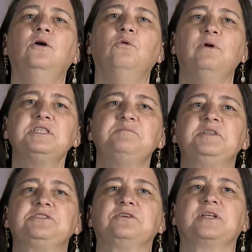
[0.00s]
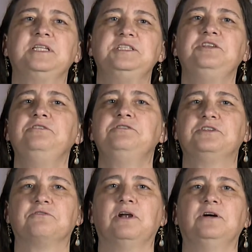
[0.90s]
Westminster continues to
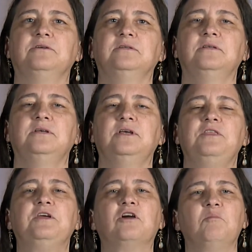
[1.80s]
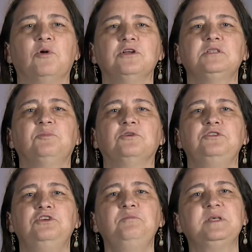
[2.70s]
grow. There are multiple
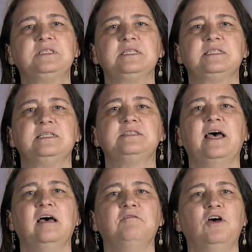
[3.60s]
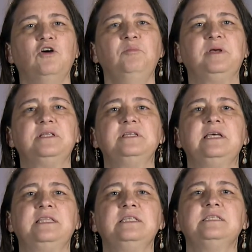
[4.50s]
new businesses that have opened
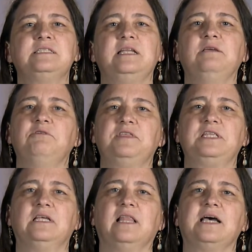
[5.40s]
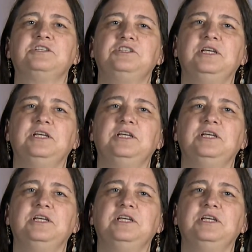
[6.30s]
in the city within the last